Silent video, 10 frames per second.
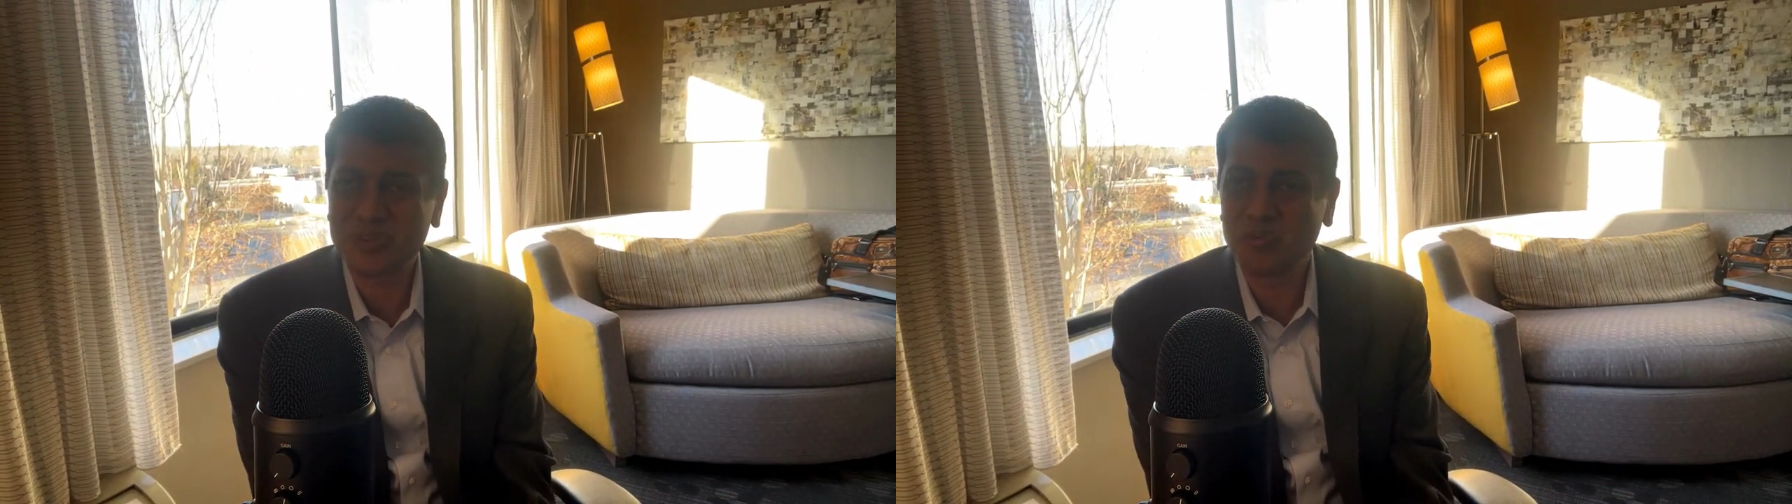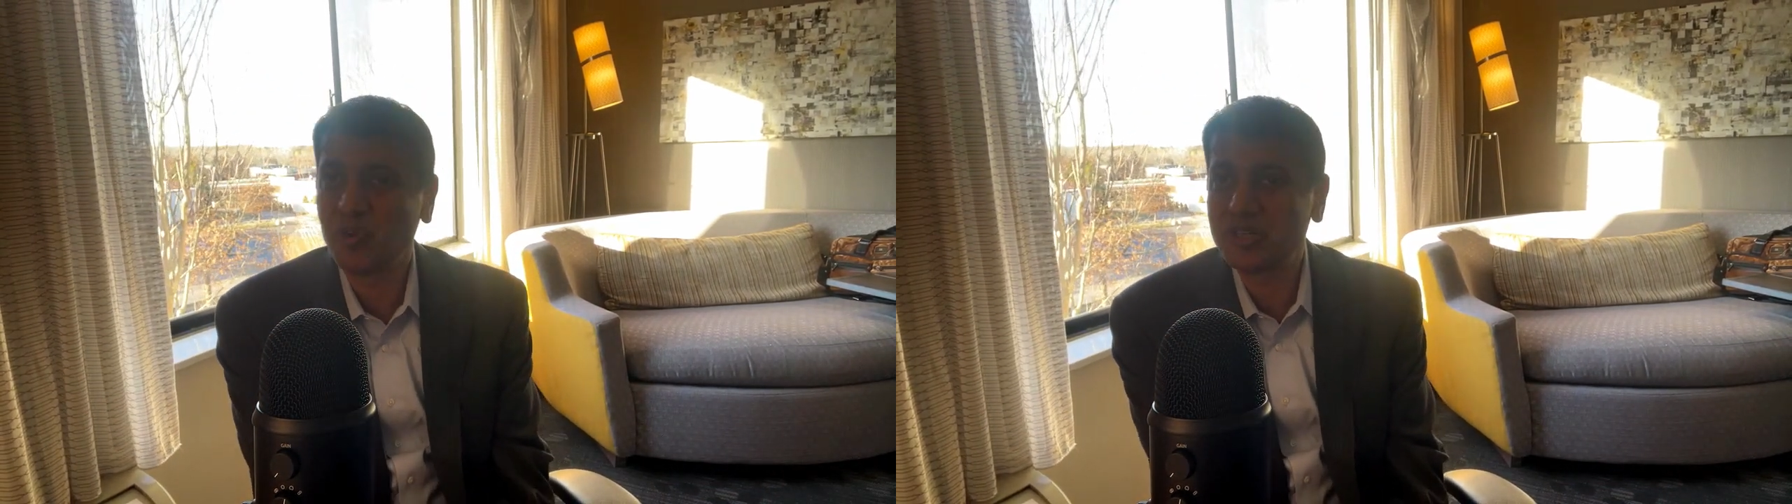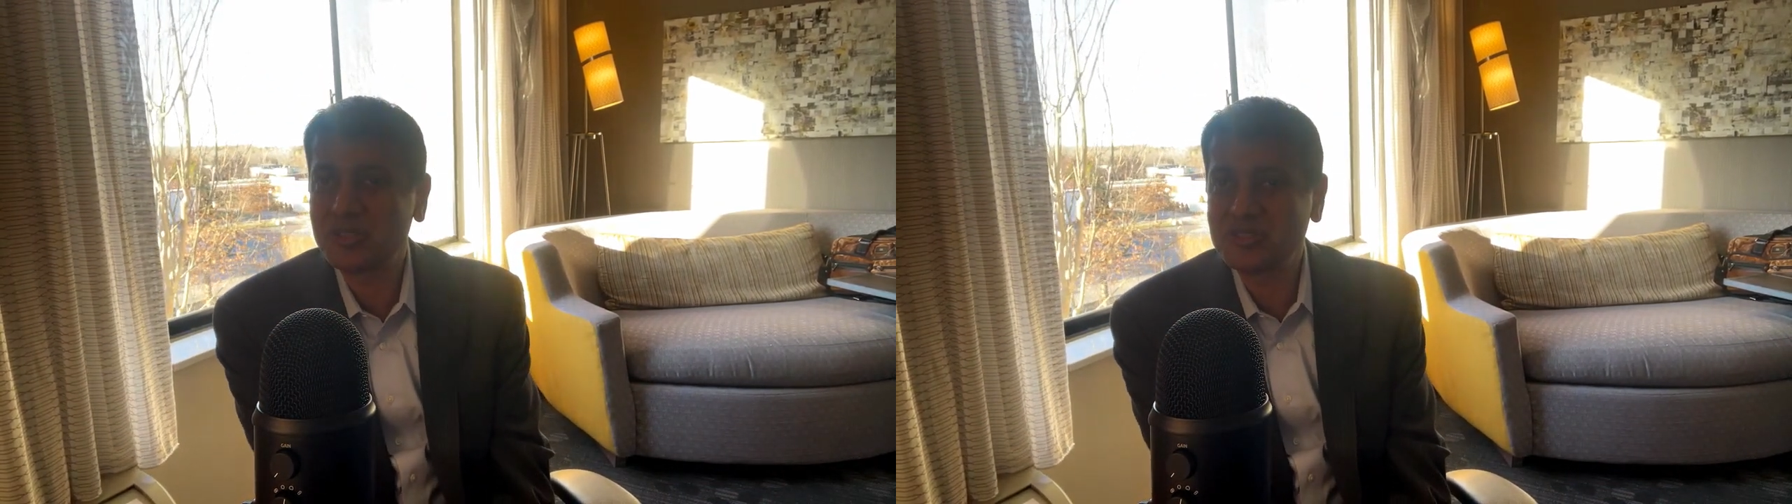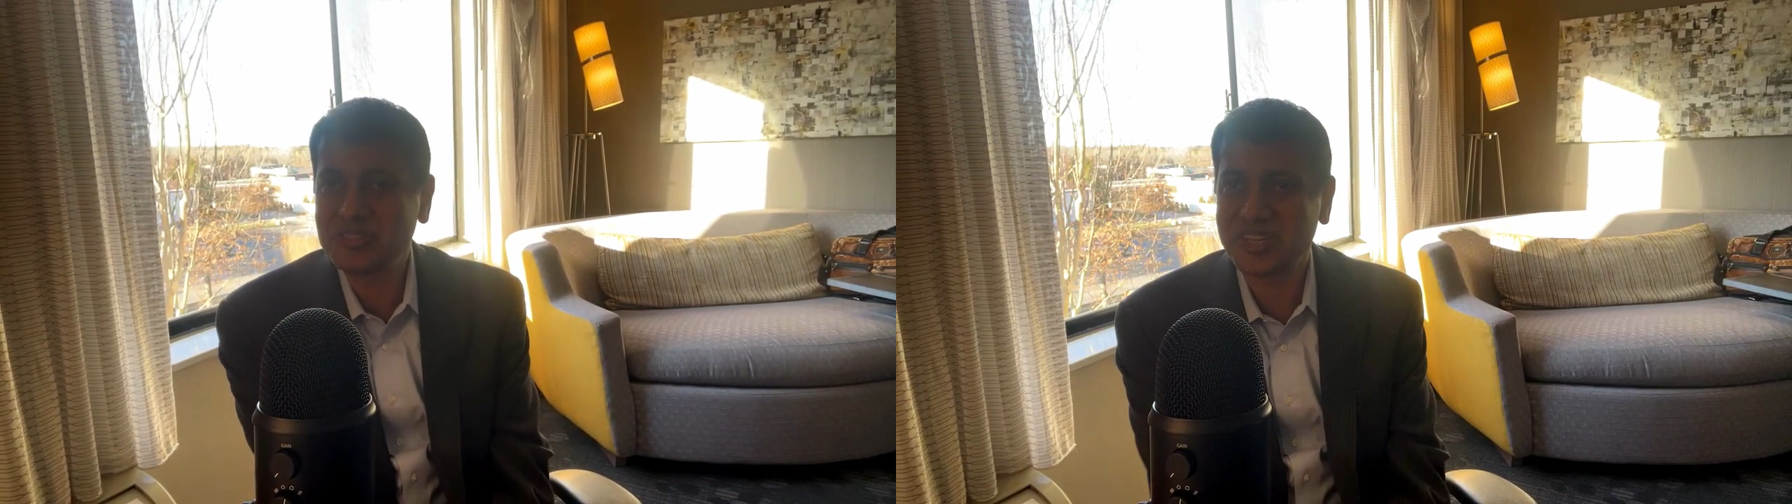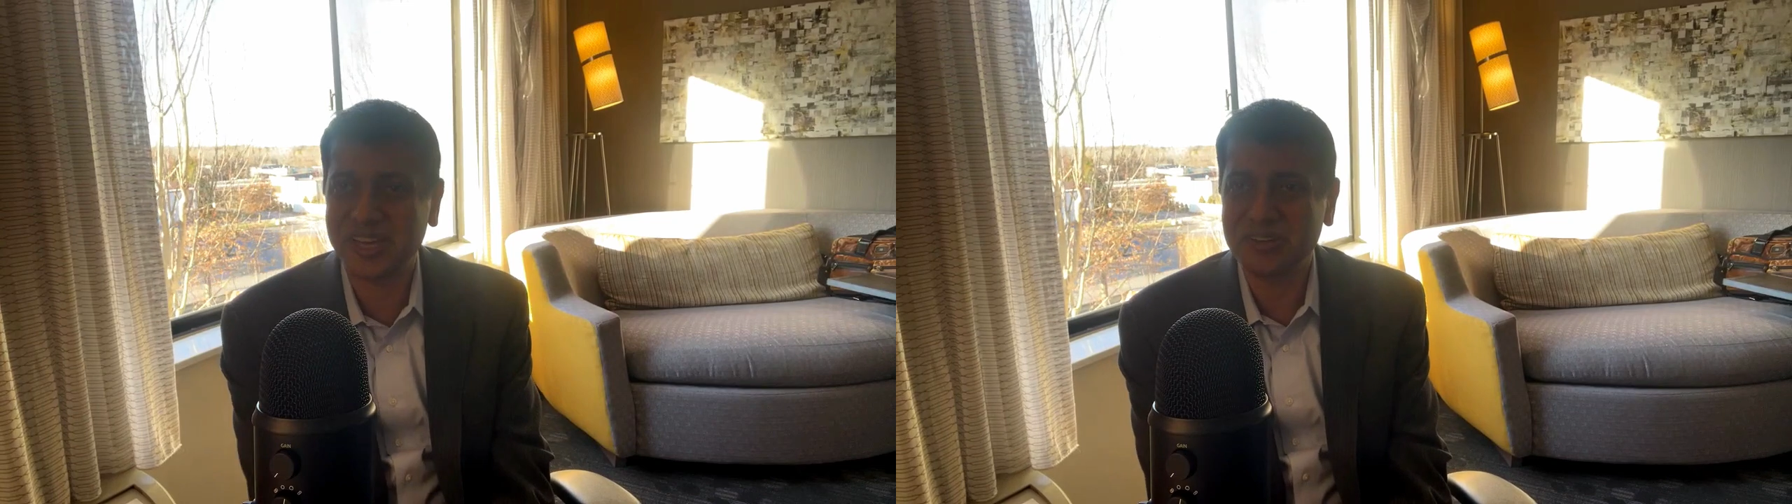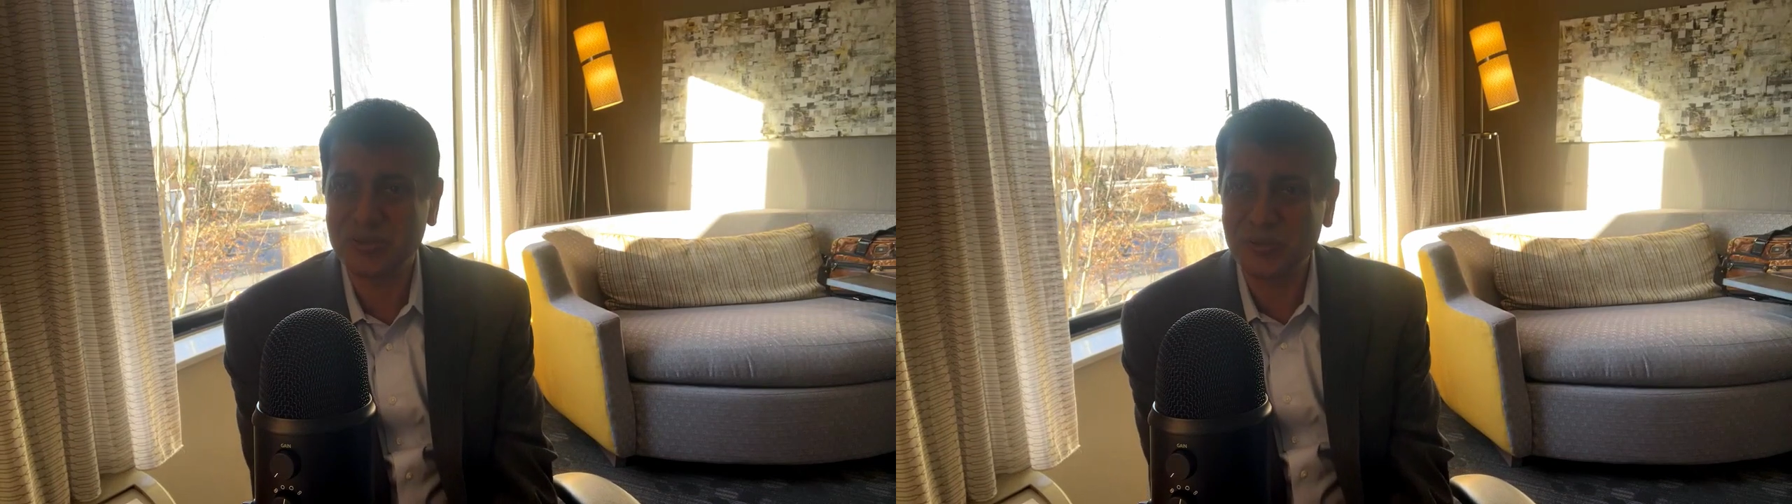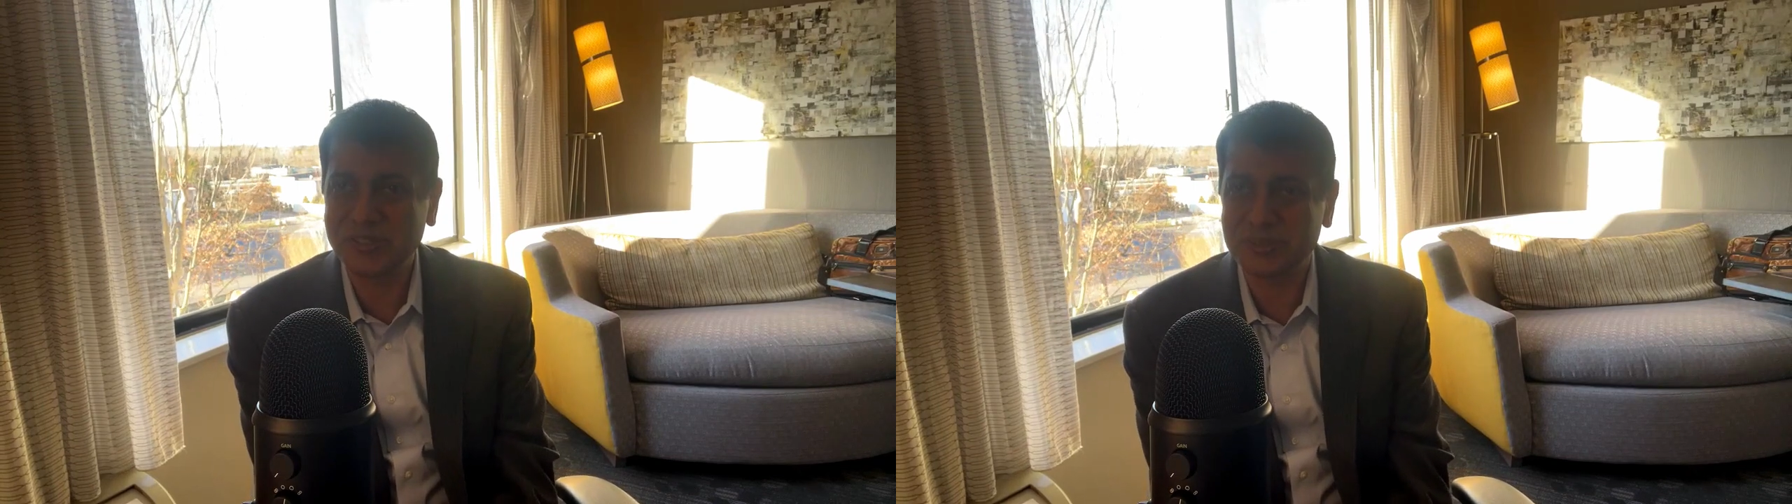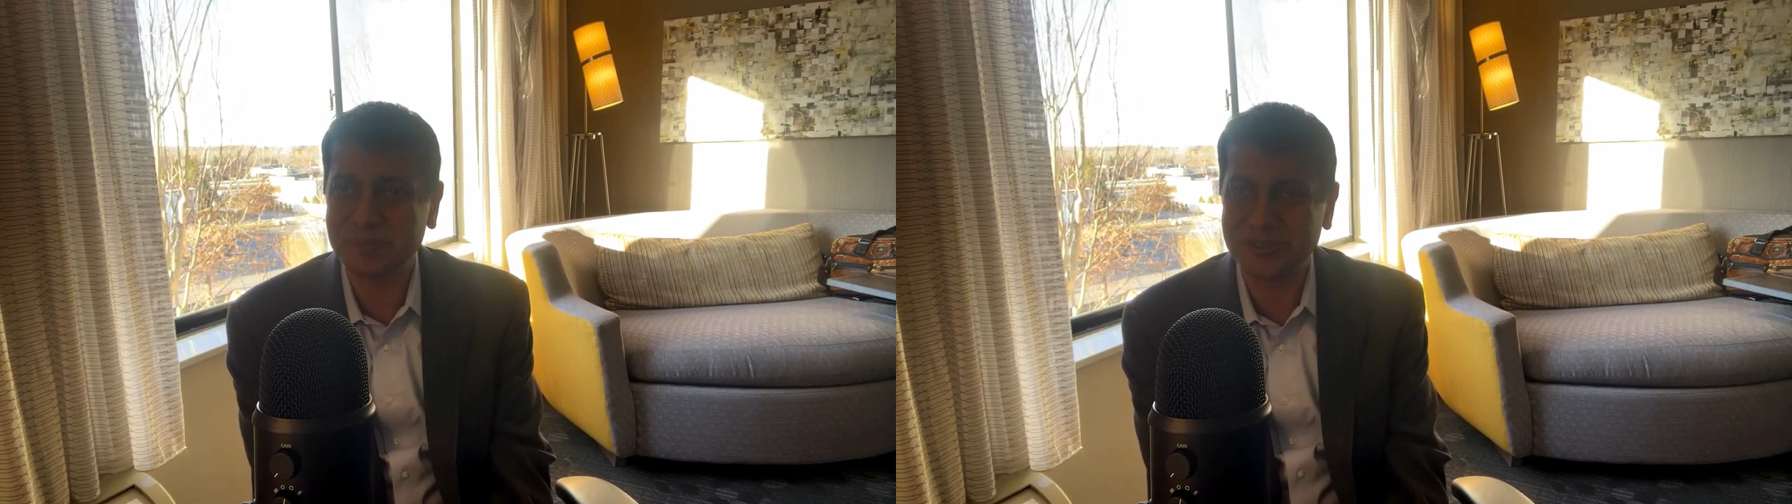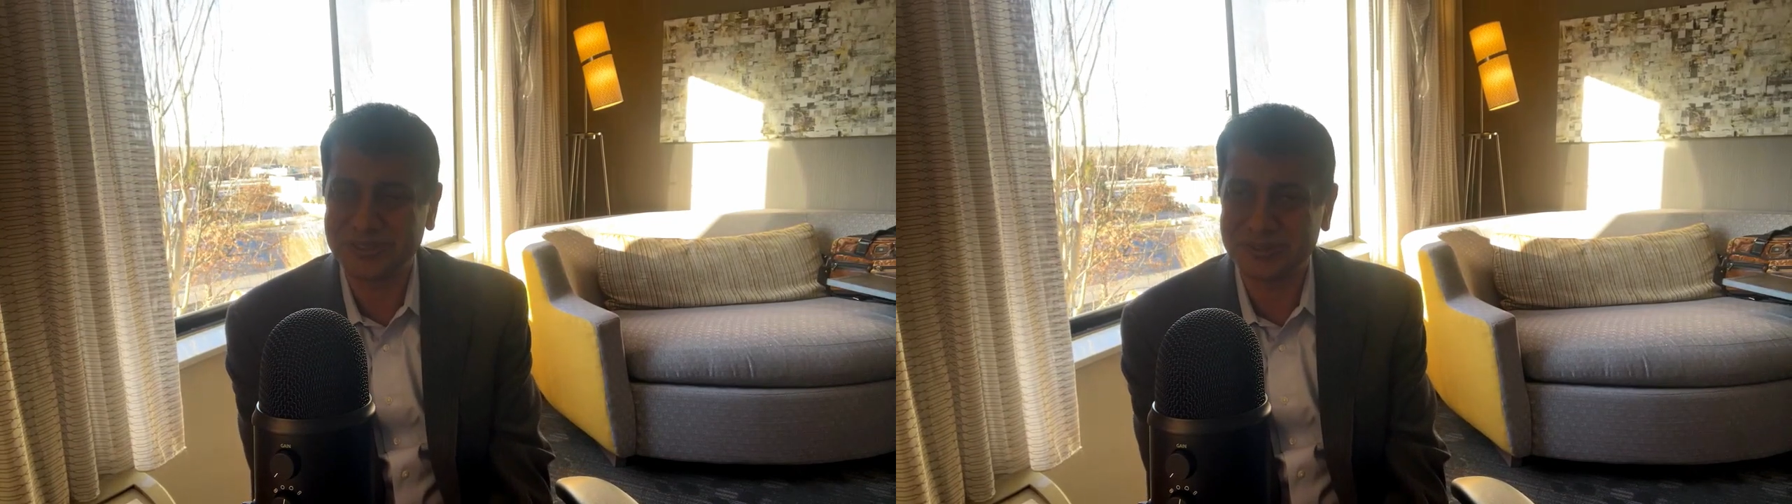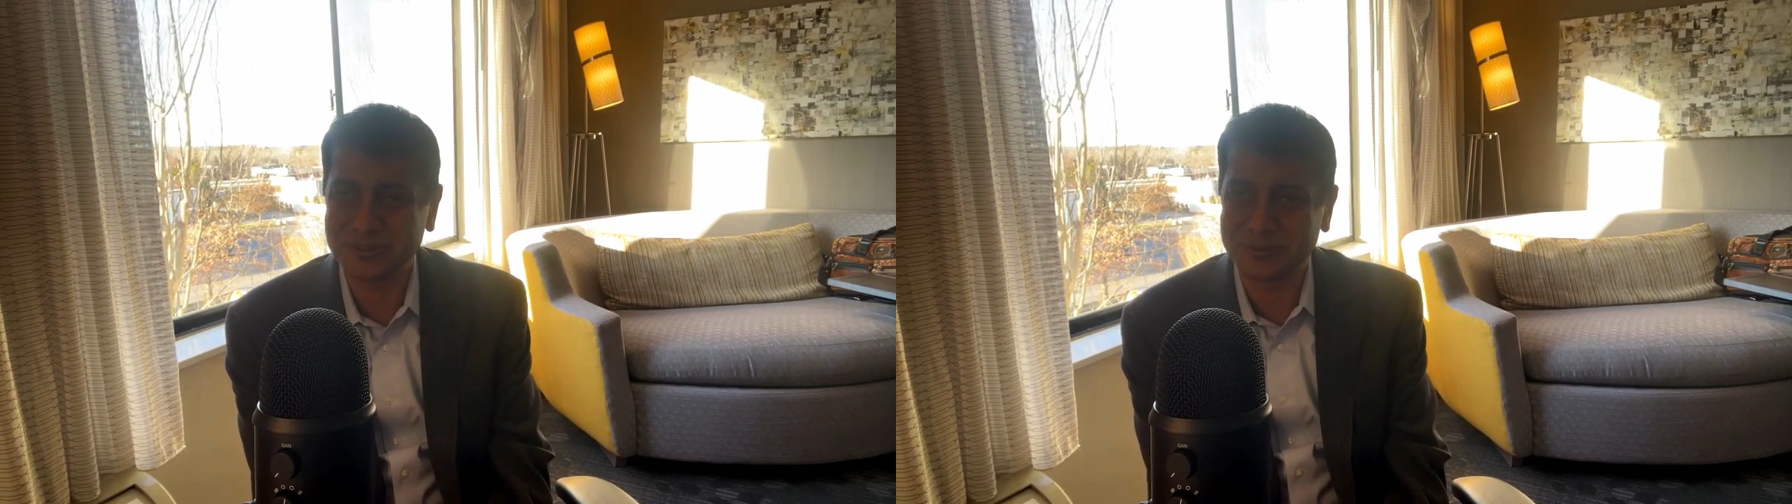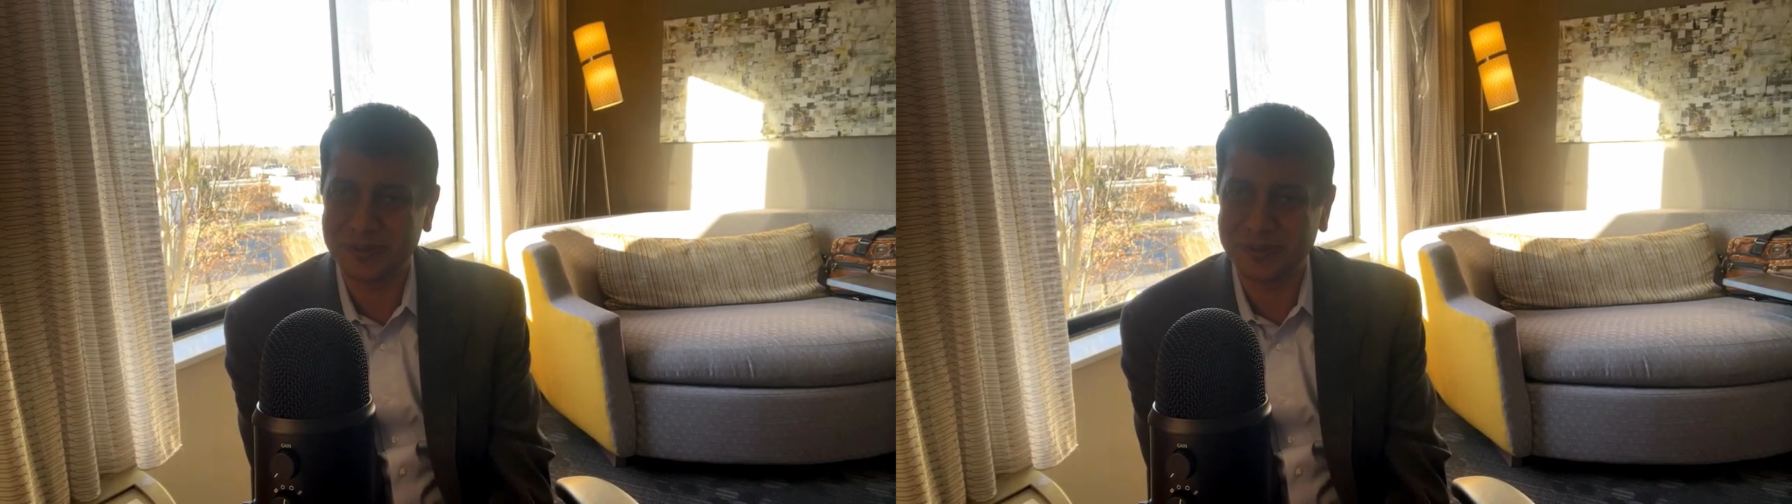what can you as a person do?